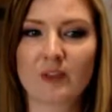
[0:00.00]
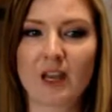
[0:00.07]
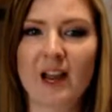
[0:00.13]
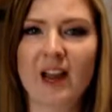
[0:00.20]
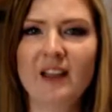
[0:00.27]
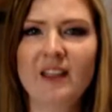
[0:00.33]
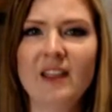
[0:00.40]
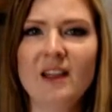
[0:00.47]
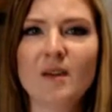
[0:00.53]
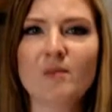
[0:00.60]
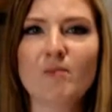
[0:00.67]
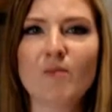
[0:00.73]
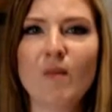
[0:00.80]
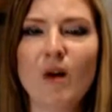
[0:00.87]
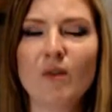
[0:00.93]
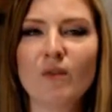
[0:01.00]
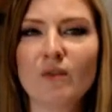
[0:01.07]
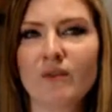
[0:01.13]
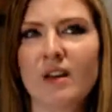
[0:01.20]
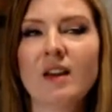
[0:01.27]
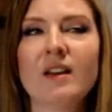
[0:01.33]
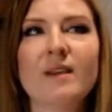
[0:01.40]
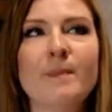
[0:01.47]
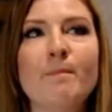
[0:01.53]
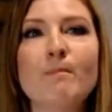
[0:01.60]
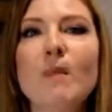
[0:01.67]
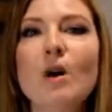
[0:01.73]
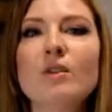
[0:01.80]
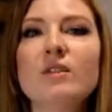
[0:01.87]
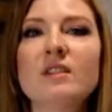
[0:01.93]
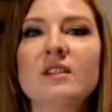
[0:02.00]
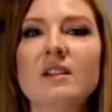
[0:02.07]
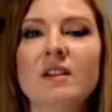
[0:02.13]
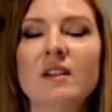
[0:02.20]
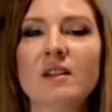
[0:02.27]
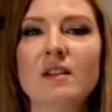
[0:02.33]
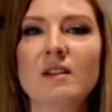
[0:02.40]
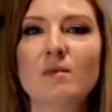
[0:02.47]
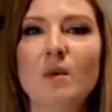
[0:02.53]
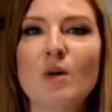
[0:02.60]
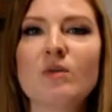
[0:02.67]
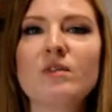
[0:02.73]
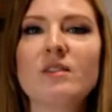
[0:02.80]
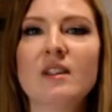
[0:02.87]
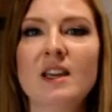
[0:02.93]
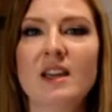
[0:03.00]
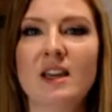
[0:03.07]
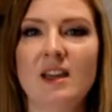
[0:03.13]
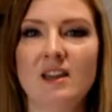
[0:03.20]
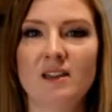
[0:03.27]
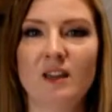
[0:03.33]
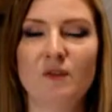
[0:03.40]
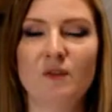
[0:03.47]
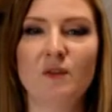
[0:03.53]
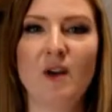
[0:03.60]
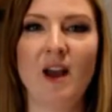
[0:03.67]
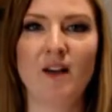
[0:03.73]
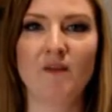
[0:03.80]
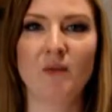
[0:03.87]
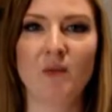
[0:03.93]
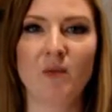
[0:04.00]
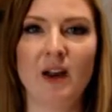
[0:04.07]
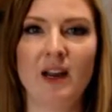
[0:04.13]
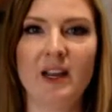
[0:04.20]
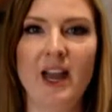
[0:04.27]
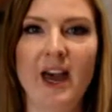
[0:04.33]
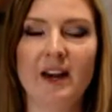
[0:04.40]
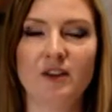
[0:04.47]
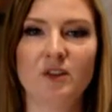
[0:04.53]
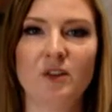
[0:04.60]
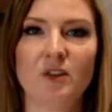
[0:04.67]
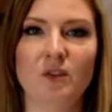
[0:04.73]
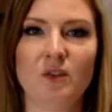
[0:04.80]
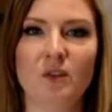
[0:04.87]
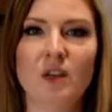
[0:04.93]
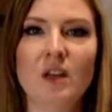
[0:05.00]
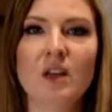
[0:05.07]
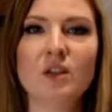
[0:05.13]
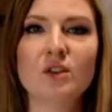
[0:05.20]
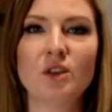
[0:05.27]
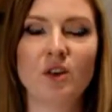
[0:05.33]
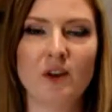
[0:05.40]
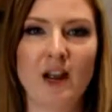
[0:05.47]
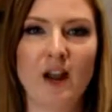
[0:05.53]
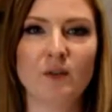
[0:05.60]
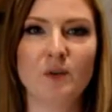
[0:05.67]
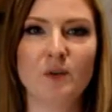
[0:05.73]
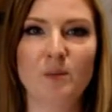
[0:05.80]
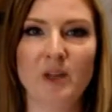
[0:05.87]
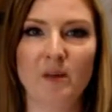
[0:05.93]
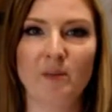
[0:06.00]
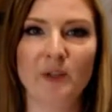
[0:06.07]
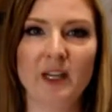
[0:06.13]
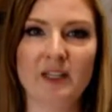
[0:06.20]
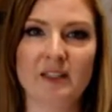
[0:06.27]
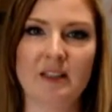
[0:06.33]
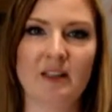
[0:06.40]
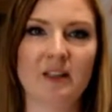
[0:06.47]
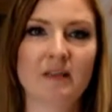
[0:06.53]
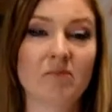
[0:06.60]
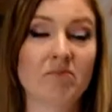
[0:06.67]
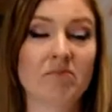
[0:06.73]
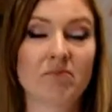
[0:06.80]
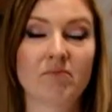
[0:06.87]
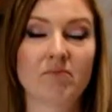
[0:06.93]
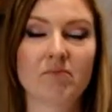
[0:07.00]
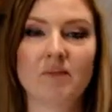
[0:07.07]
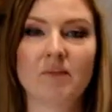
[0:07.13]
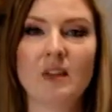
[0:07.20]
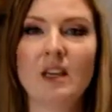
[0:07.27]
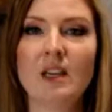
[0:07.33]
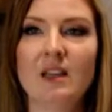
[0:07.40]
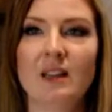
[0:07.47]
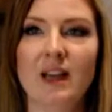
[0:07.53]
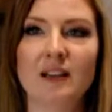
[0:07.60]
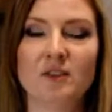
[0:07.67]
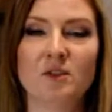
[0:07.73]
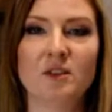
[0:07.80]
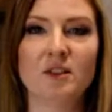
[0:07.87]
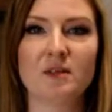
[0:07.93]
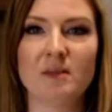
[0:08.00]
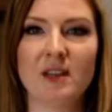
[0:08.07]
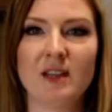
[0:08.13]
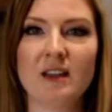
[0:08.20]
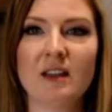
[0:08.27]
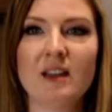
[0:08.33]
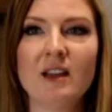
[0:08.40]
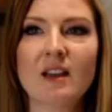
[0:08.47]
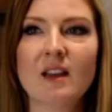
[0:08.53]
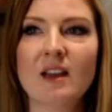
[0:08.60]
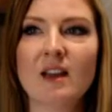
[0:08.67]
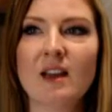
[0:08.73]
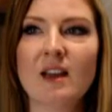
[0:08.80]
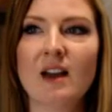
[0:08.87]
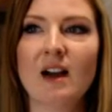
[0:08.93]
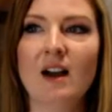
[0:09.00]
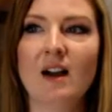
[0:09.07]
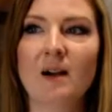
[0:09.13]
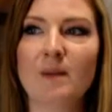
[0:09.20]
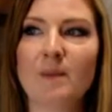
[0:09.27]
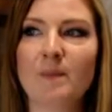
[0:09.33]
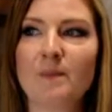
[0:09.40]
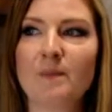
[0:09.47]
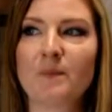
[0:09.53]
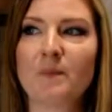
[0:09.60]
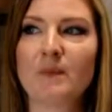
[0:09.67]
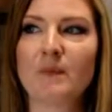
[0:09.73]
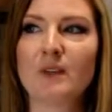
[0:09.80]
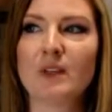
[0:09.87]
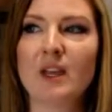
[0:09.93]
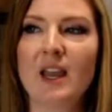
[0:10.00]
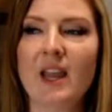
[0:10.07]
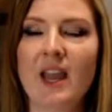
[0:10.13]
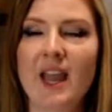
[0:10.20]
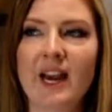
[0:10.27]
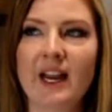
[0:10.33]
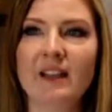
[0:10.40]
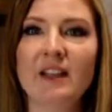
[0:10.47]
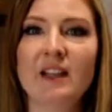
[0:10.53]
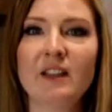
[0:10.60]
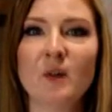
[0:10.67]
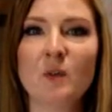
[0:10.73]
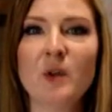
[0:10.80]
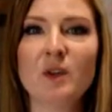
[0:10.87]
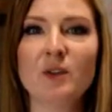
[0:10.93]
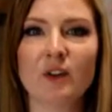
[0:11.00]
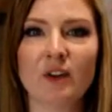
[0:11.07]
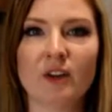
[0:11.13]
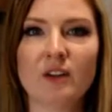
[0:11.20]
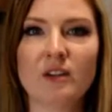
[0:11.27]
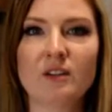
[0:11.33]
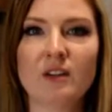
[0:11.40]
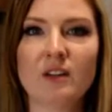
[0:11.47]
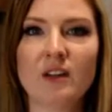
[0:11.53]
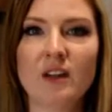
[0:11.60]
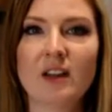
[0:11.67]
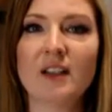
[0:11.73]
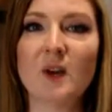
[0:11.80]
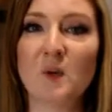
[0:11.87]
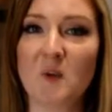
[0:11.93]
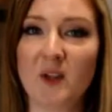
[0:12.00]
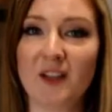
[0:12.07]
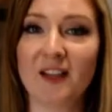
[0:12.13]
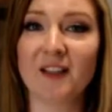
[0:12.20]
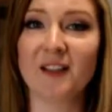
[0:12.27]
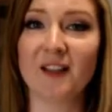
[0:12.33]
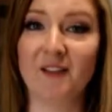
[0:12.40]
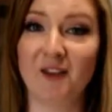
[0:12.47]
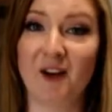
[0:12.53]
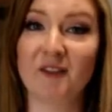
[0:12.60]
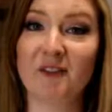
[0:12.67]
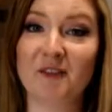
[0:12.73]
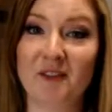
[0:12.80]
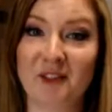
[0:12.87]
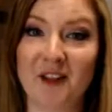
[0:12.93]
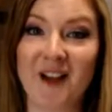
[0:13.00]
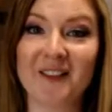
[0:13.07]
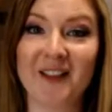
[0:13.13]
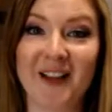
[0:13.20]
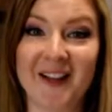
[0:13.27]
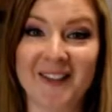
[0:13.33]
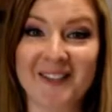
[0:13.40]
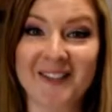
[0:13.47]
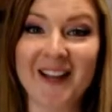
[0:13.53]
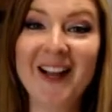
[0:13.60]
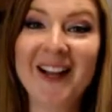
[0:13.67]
I think most things, if you have the right attitude, turn out to be a blessing. That's just me. And I think that we learned that we can live off of a lot less.